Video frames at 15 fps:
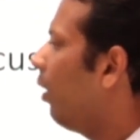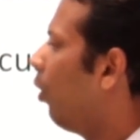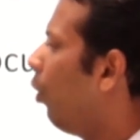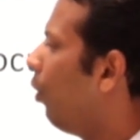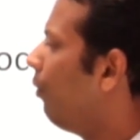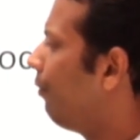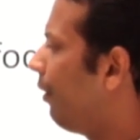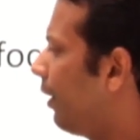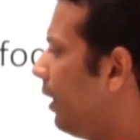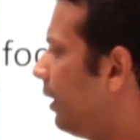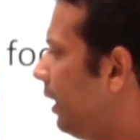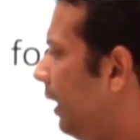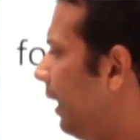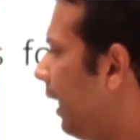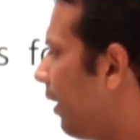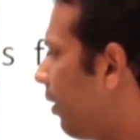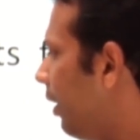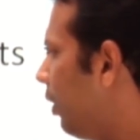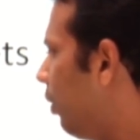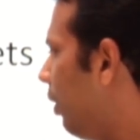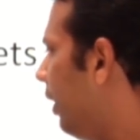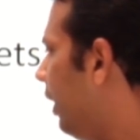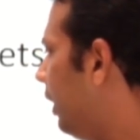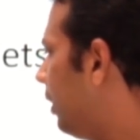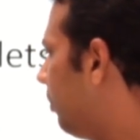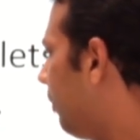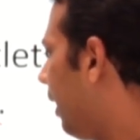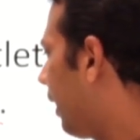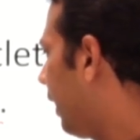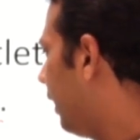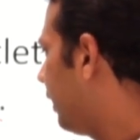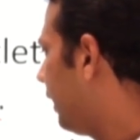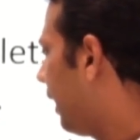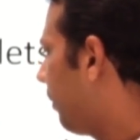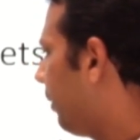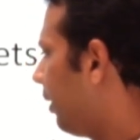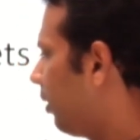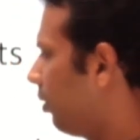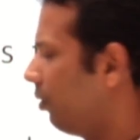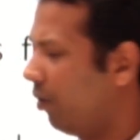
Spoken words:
home furnishing, catering to a niche market segment.